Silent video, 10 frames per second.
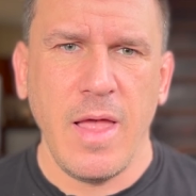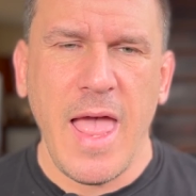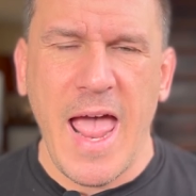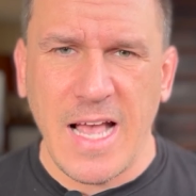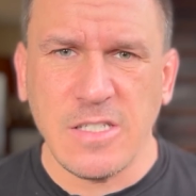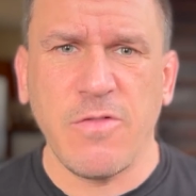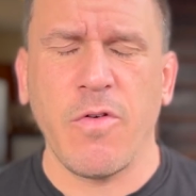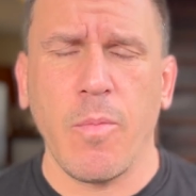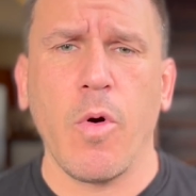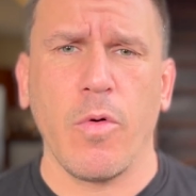ask
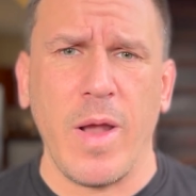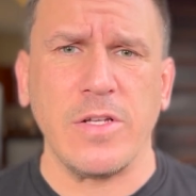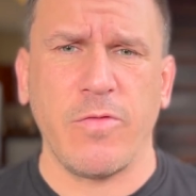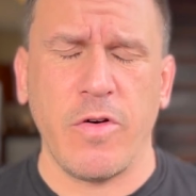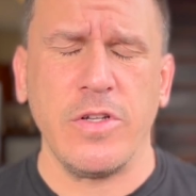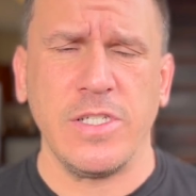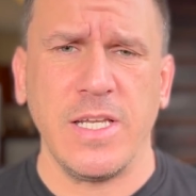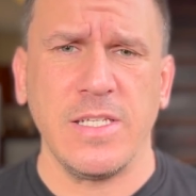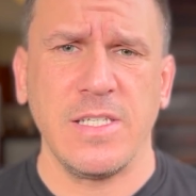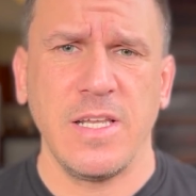for more
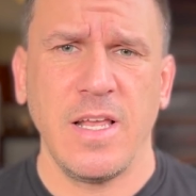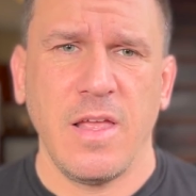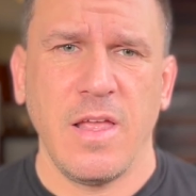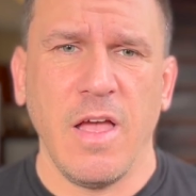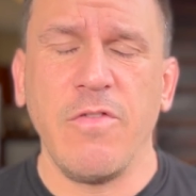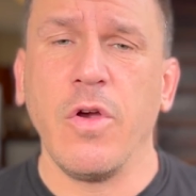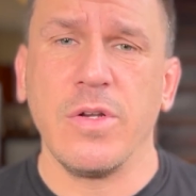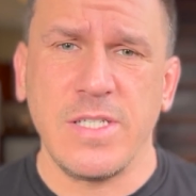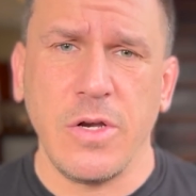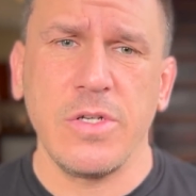references. If you are
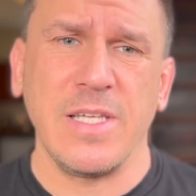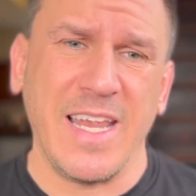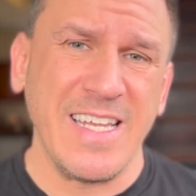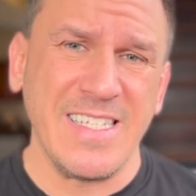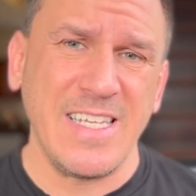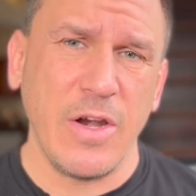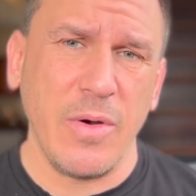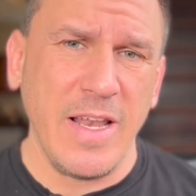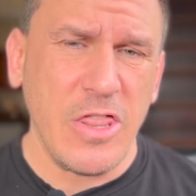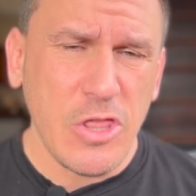seriously
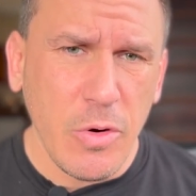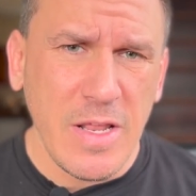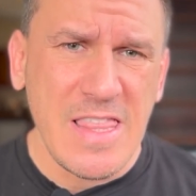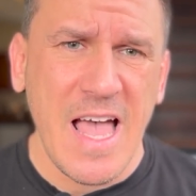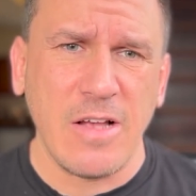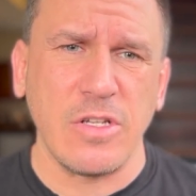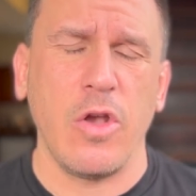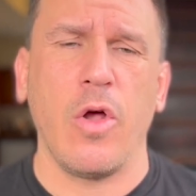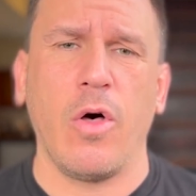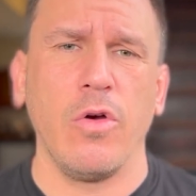considering
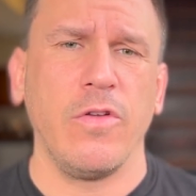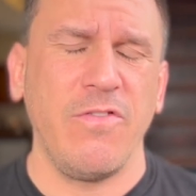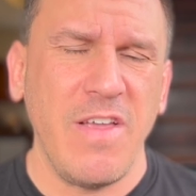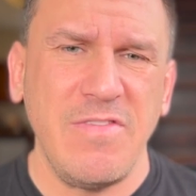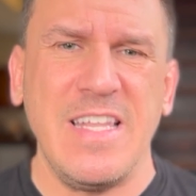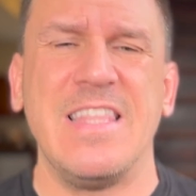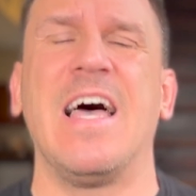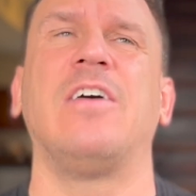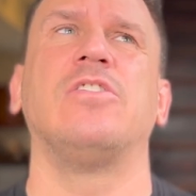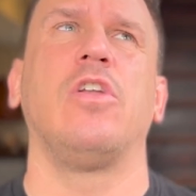$30,000,
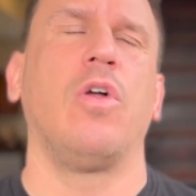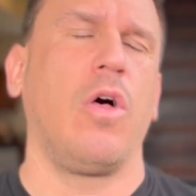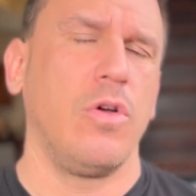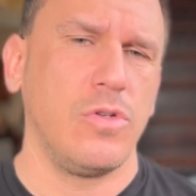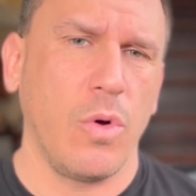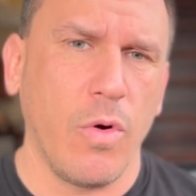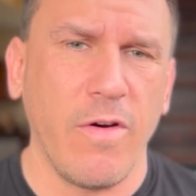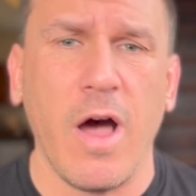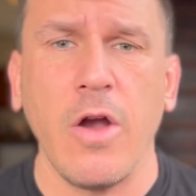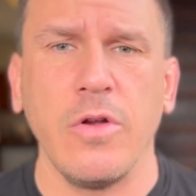$50,000, or
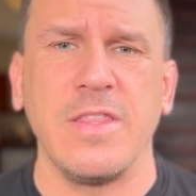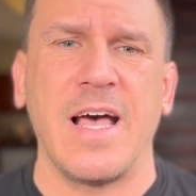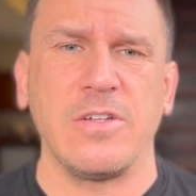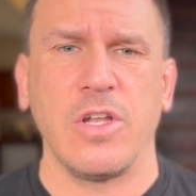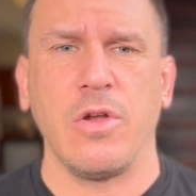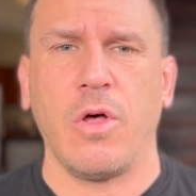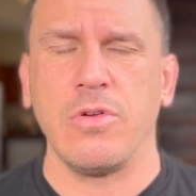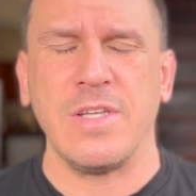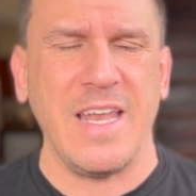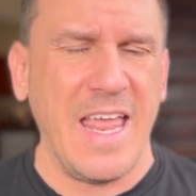
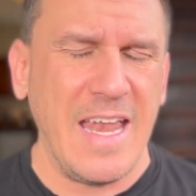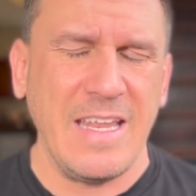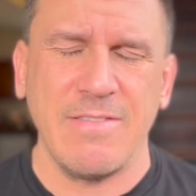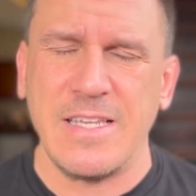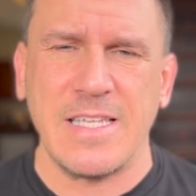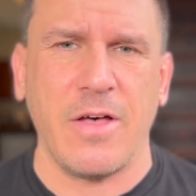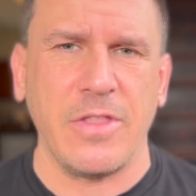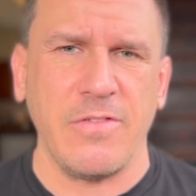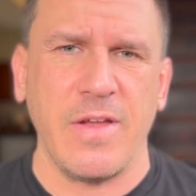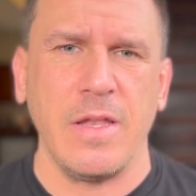$100,000 at any of these
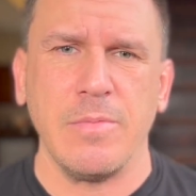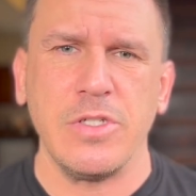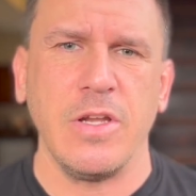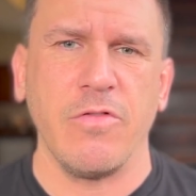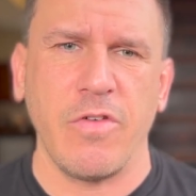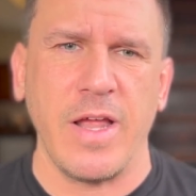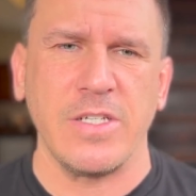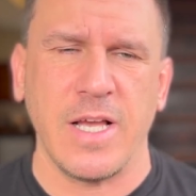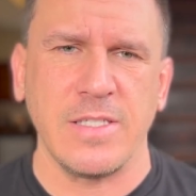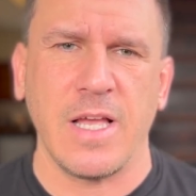healthy vending machine
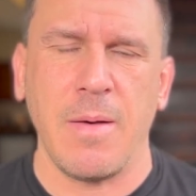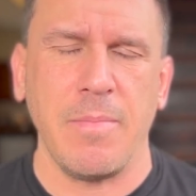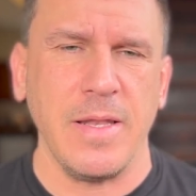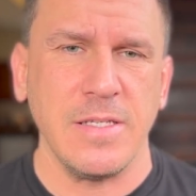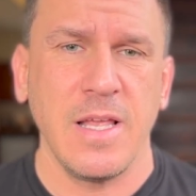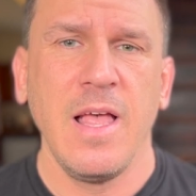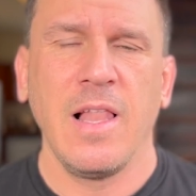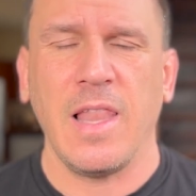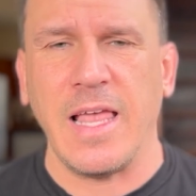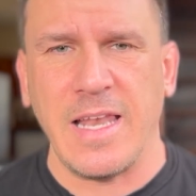franchise companies
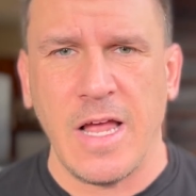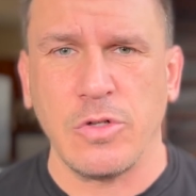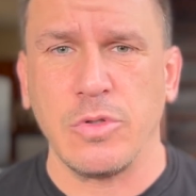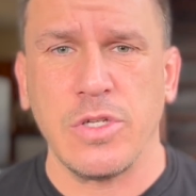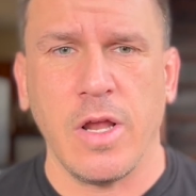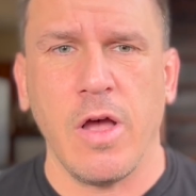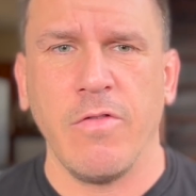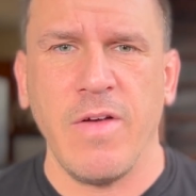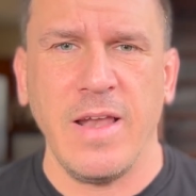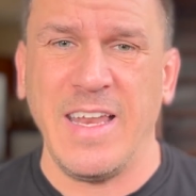like Naturals to Go
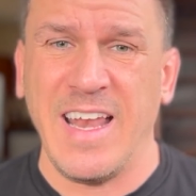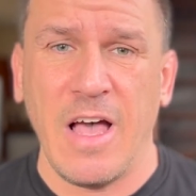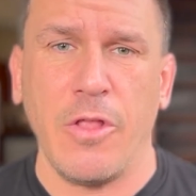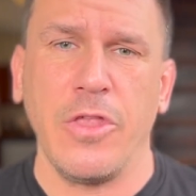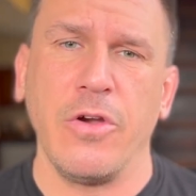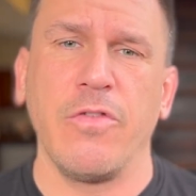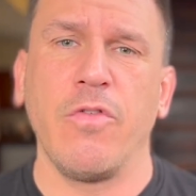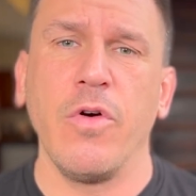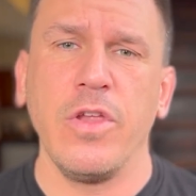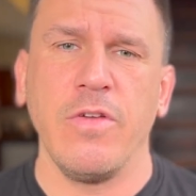Vending, Healthier
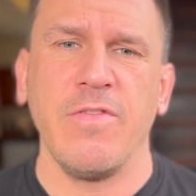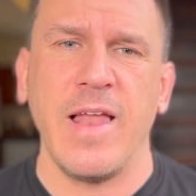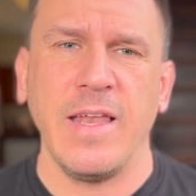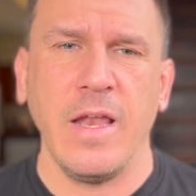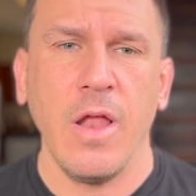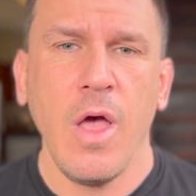For You Vending,